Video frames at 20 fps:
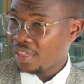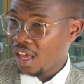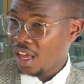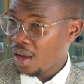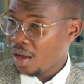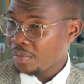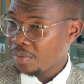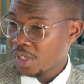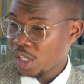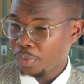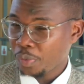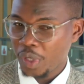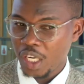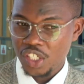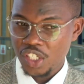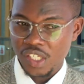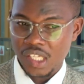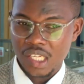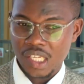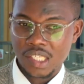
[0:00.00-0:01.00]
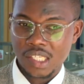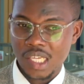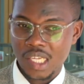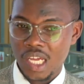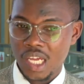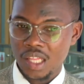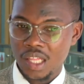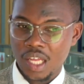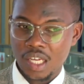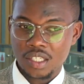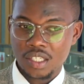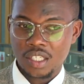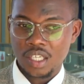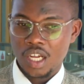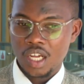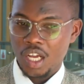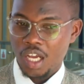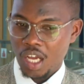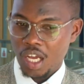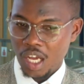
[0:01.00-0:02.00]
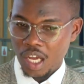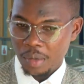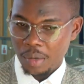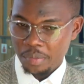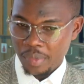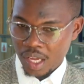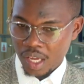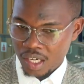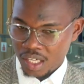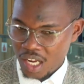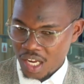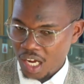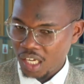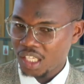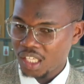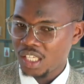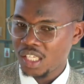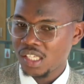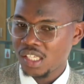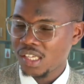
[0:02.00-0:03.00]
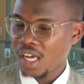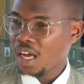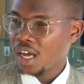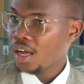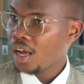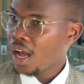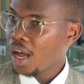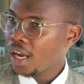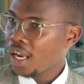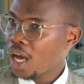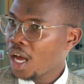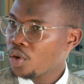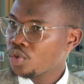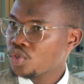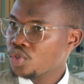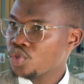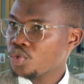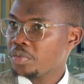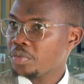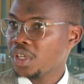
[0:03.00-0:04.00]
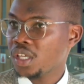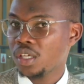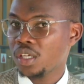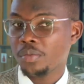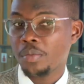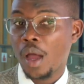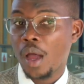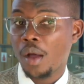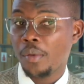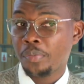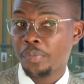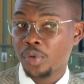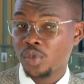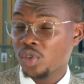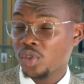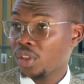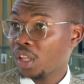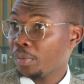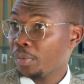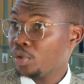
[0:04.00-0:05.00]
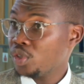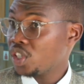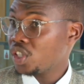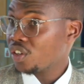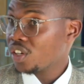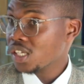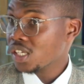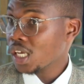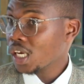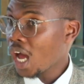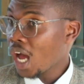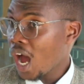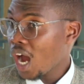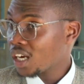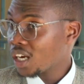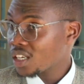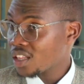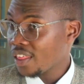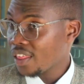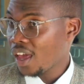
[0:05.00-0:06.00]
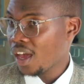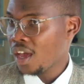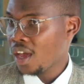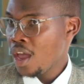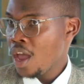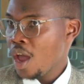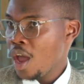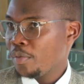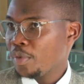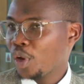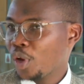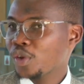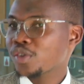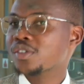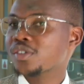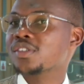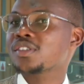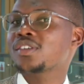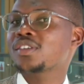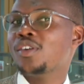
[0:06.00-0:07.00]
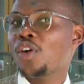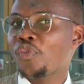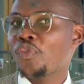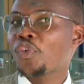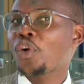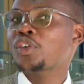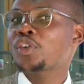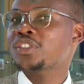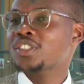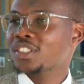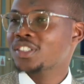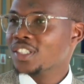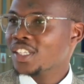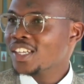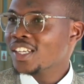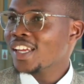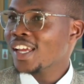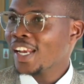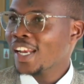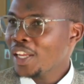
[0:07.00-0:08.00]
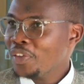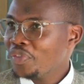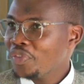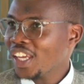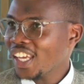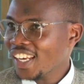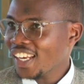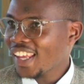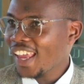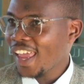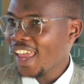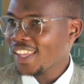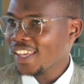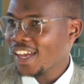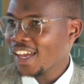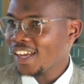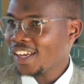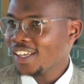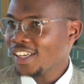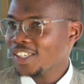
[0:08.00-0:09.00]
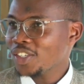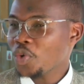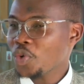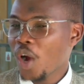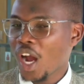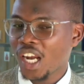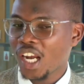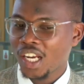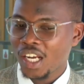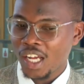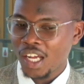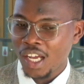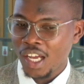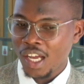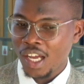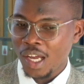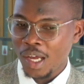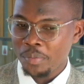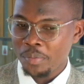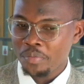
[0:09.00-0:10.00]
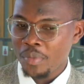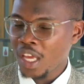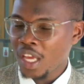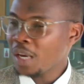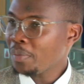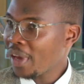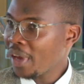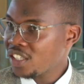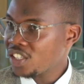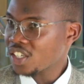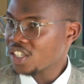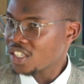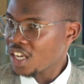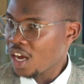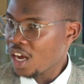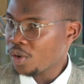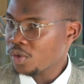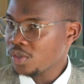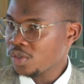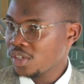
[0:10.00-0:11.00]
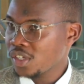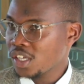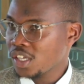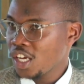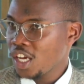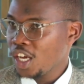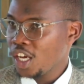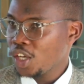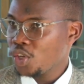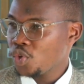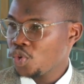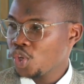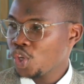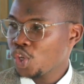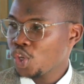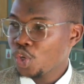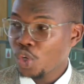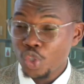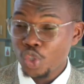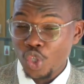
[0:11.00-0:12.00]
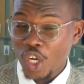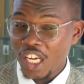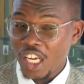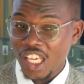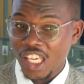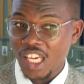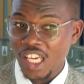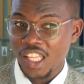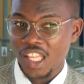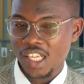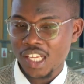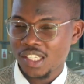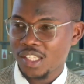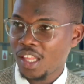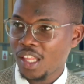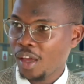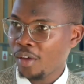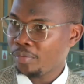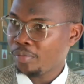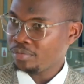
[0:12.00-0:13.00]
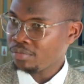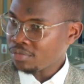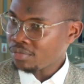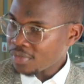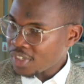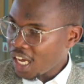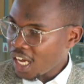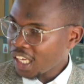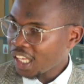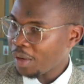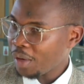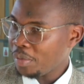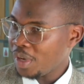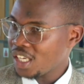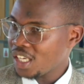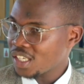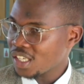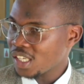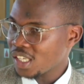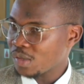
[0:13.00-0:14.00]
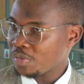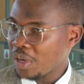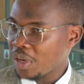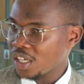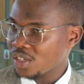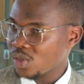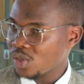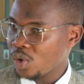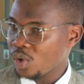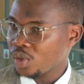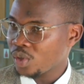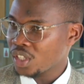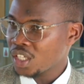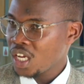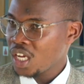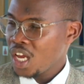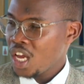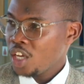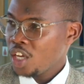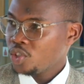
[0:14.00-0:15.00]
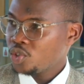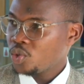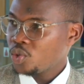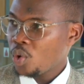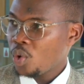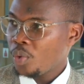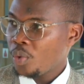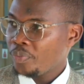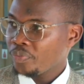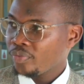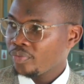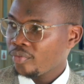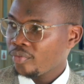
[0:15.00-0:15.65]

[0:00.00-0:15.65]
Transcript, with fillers: there stipulations that say that donkeys are allowed to be put on the butcheries and hanged there? Because, of course, living in Kenya, you can, in major towns, you usually hear that the donkey meat is being sold. So